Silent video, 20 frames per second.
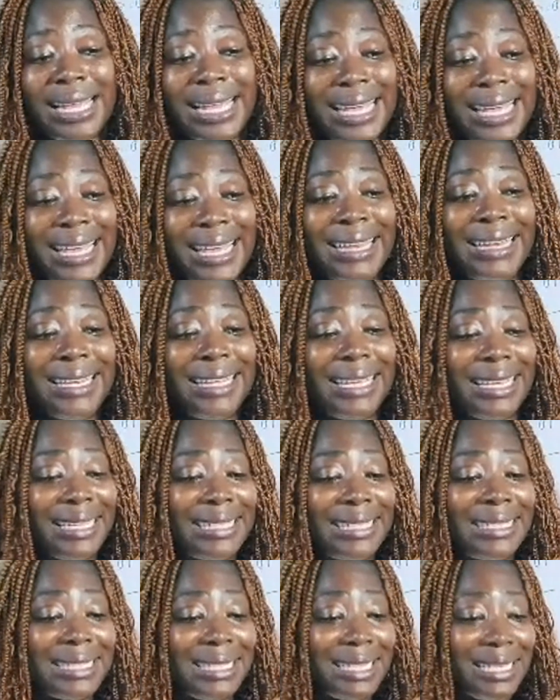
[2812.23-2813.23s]
and
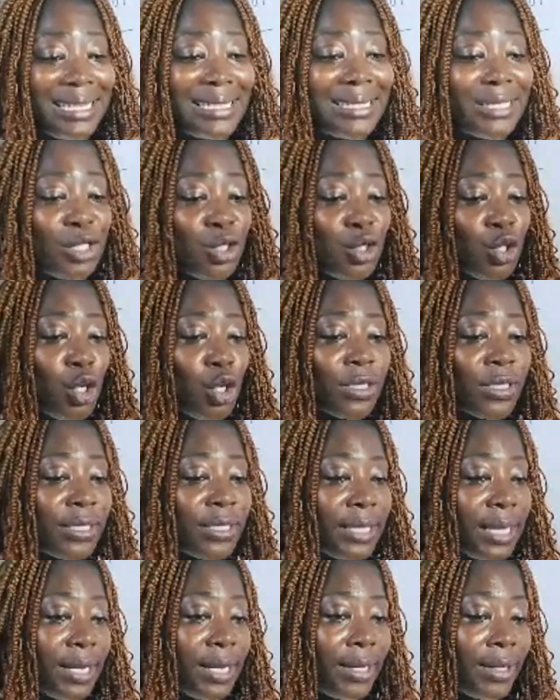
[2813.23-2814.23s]
it is not
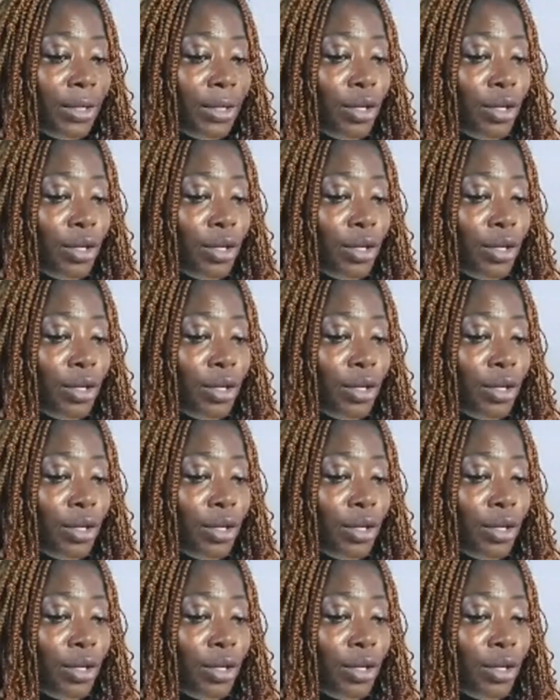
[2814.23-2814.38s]
selling.